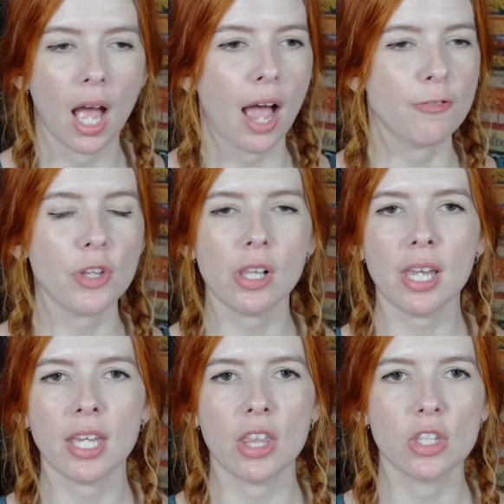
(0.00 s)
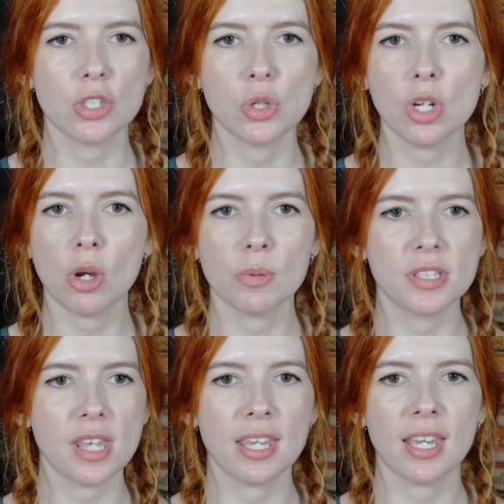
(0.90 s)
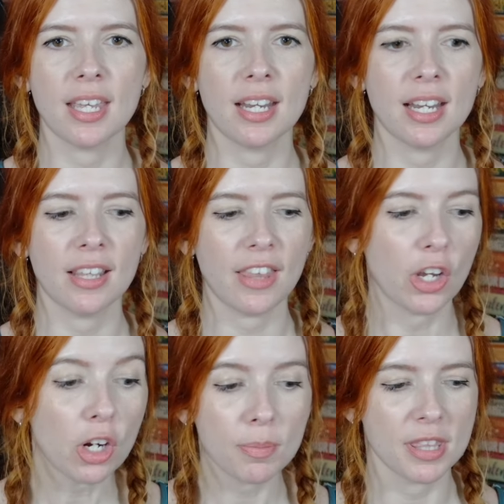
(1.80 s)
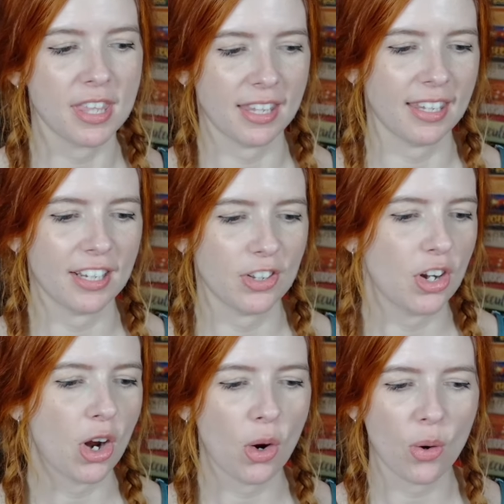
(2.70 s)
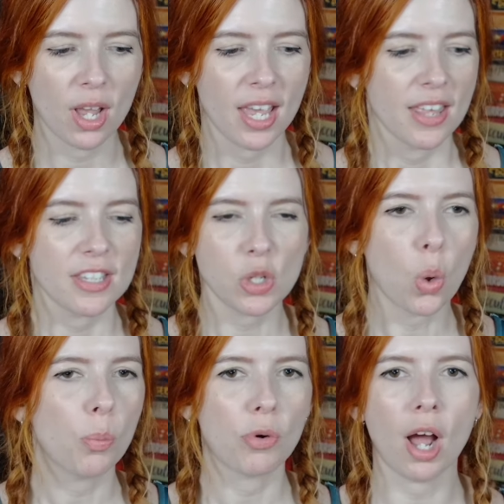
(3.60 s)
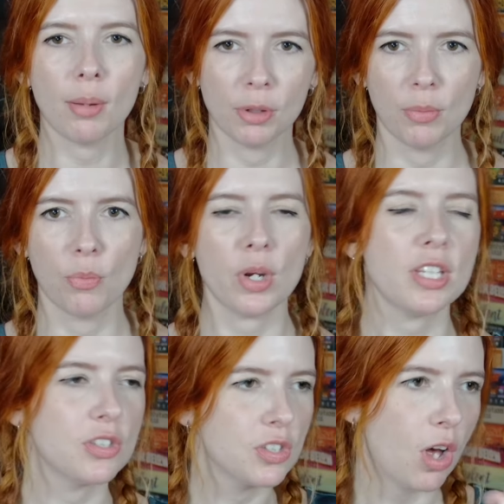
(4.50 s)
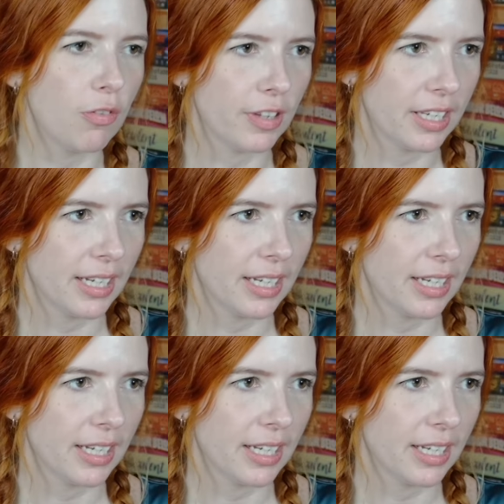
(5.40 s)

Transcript: I feel like the studio was thinking, they could have been thinking, you know, this whole problem, we could solve it